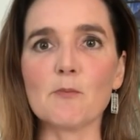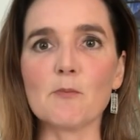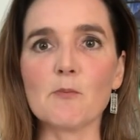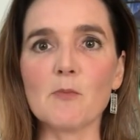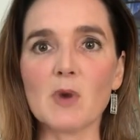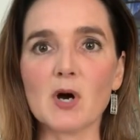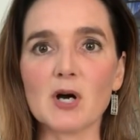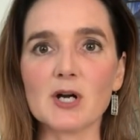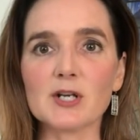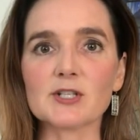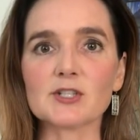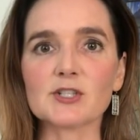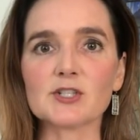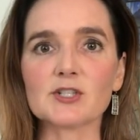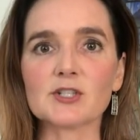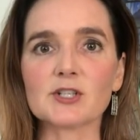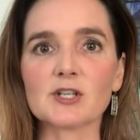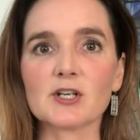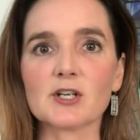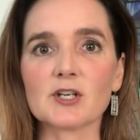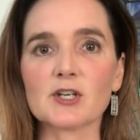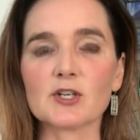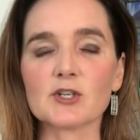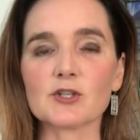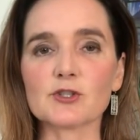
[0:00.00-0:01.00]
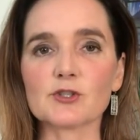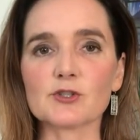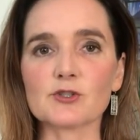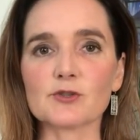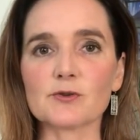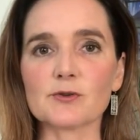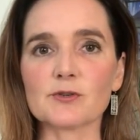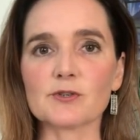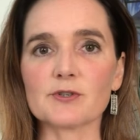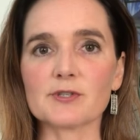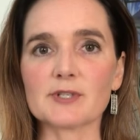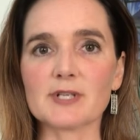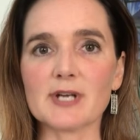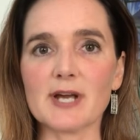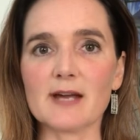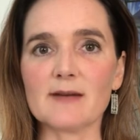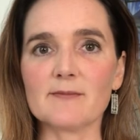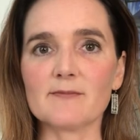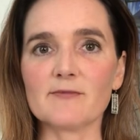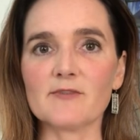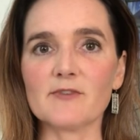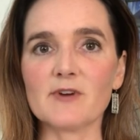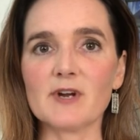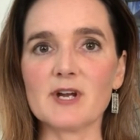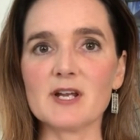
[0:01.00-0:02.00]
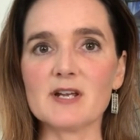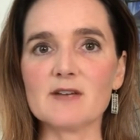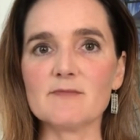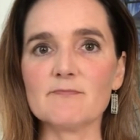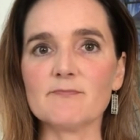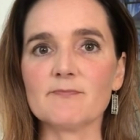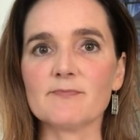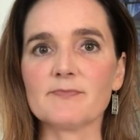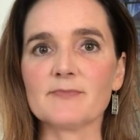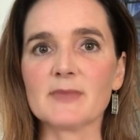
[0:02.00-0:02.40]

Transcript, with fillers: much shorter time frame